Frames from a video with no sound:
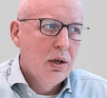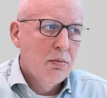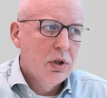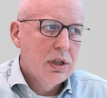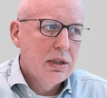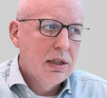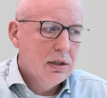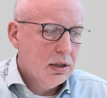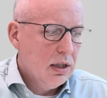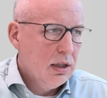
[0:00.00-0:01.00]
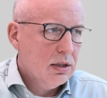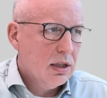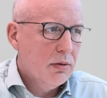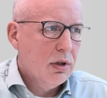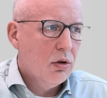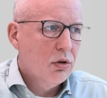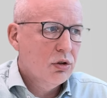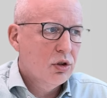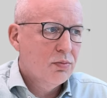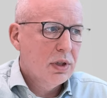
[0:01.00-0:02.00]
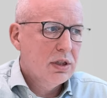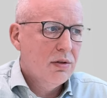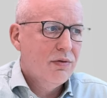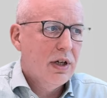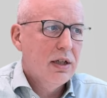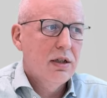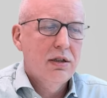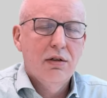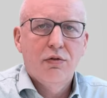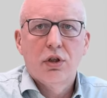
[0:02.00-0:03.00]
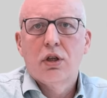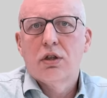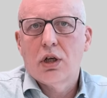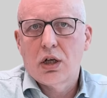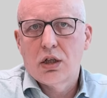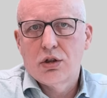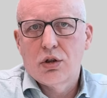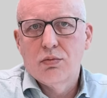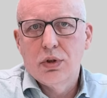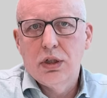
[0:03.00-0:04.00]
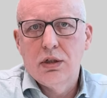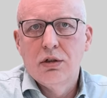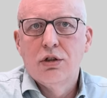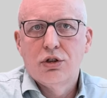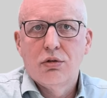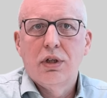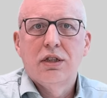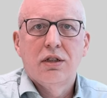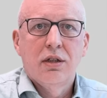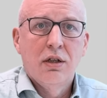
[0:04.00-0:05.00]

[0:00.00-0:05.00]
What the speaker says: But in this case, I will also specify a different target company. So it's a